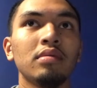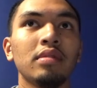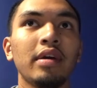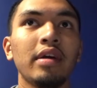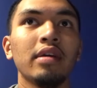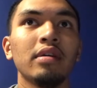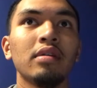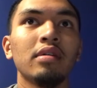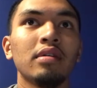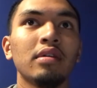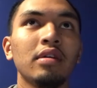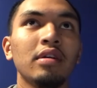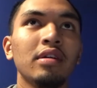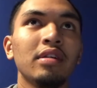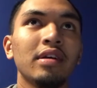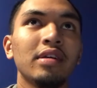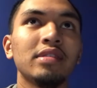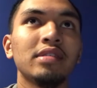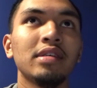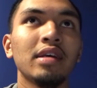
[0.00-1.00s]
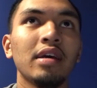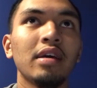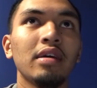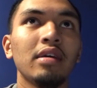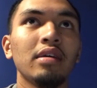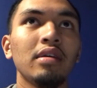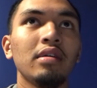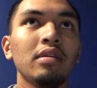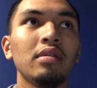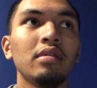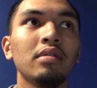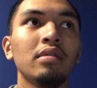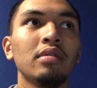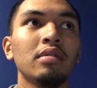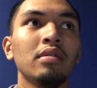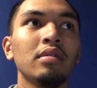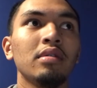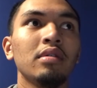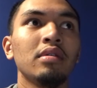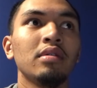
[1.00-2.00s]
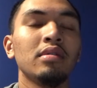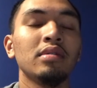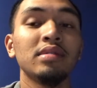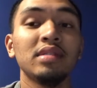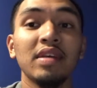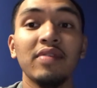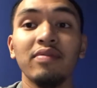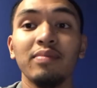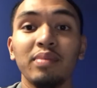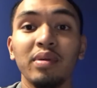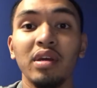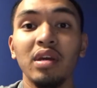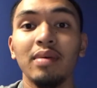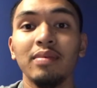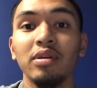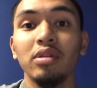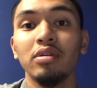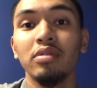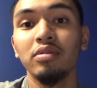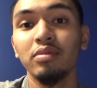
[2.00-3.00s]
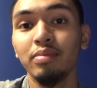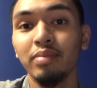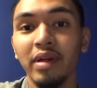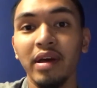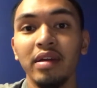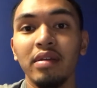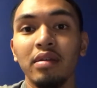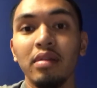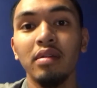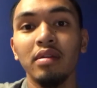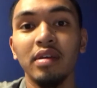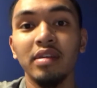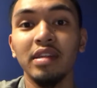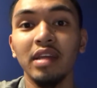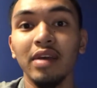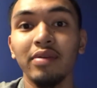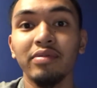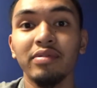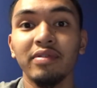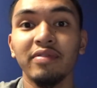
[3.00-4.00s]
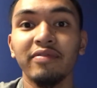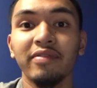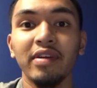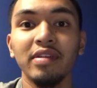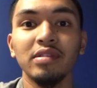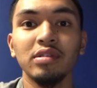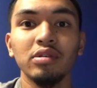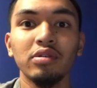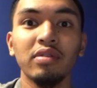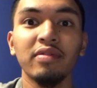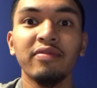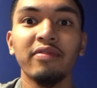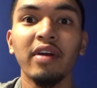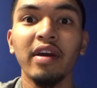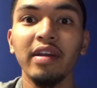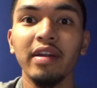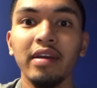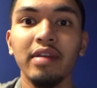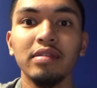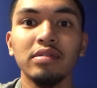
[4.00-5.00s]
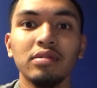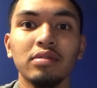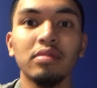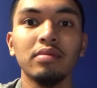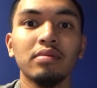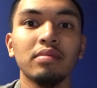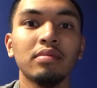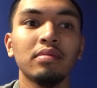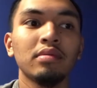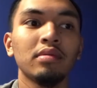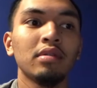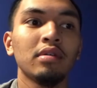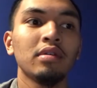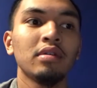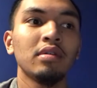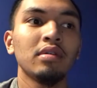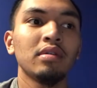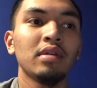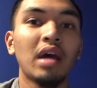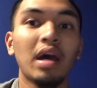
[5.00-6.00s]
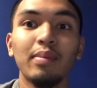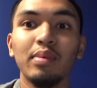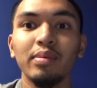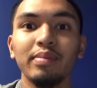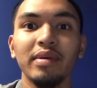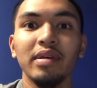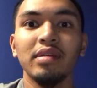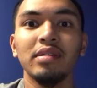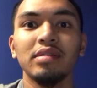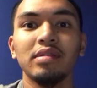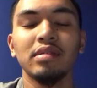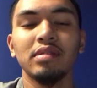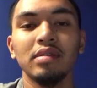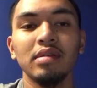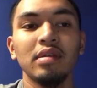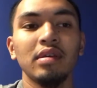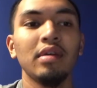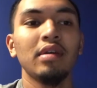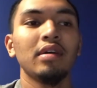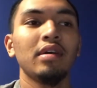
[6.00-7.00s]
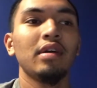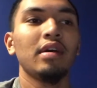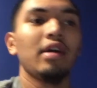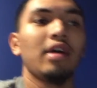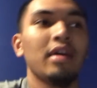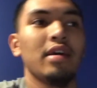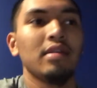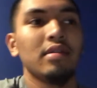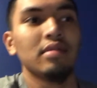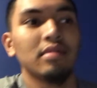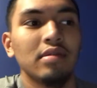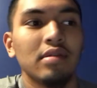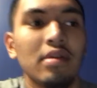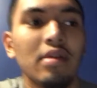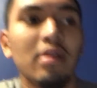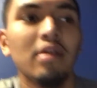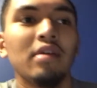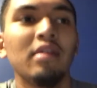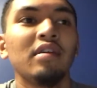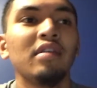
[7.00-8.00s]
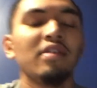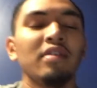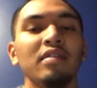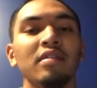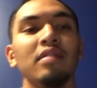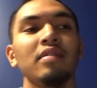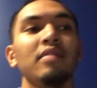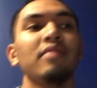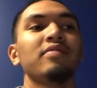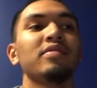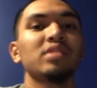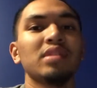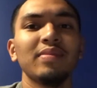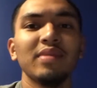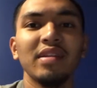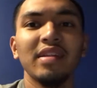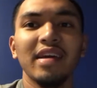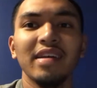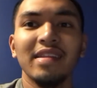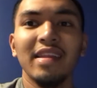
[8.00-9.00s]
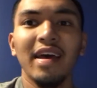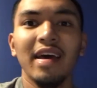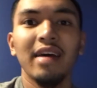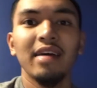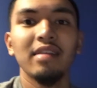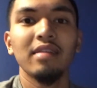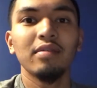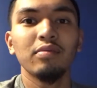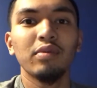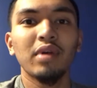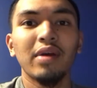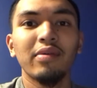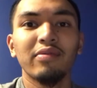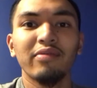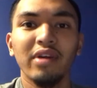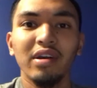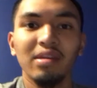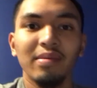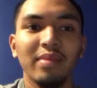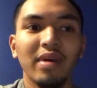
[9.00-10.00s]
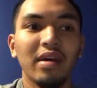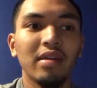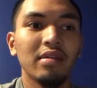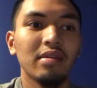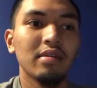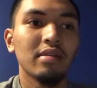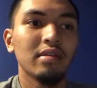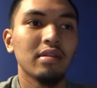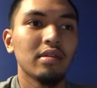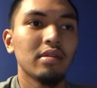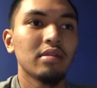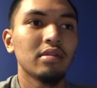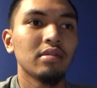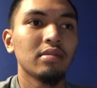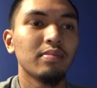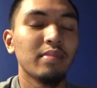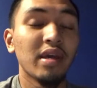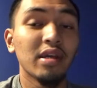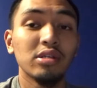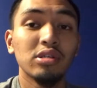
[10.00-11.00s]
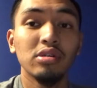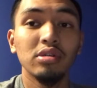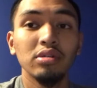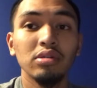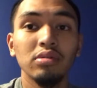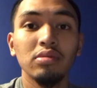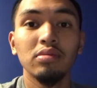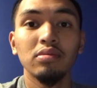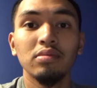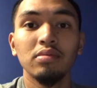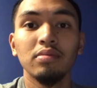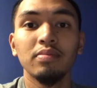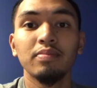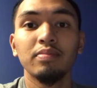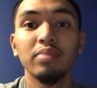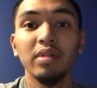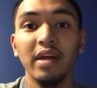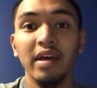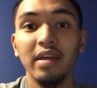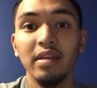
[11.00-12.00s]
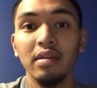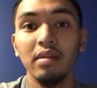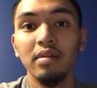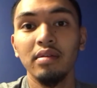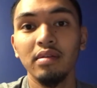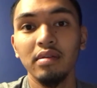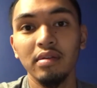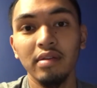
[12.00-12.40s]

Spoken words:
like let's say 7 p.m., you plan a day with your friends to go to Fridays or Applebee's. And for something like that, what I would recommend, make sure you plan